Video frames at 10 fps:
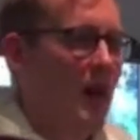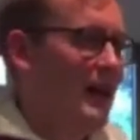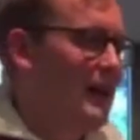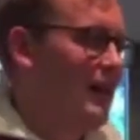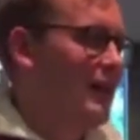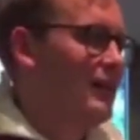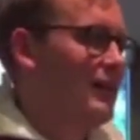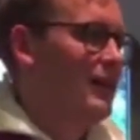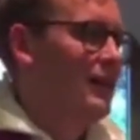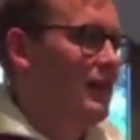Byker
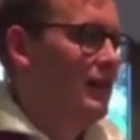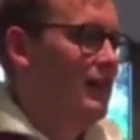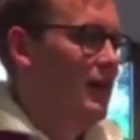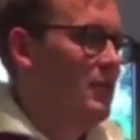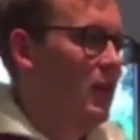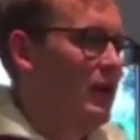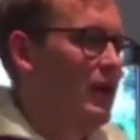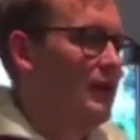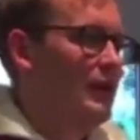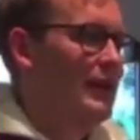a more
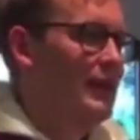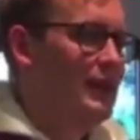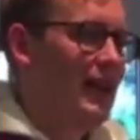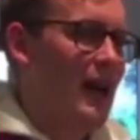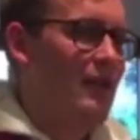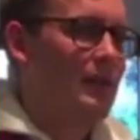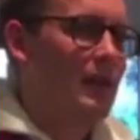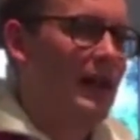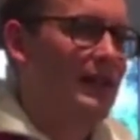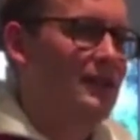loving and caring
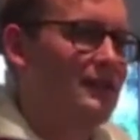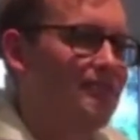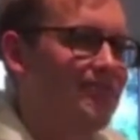place?